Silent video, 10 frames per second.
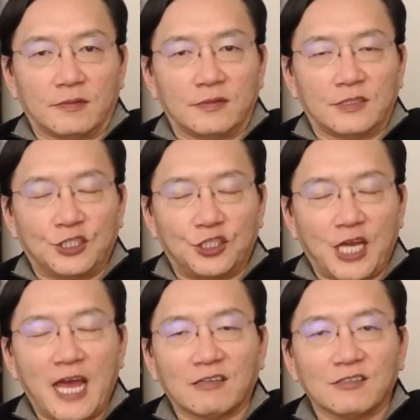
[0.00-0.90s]
The
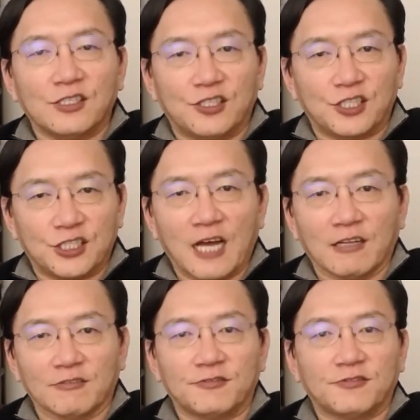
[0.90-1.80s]
channel
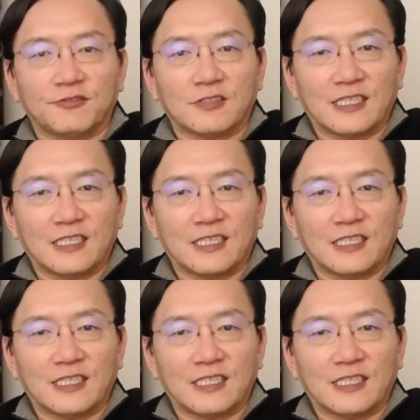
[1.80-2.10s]
itself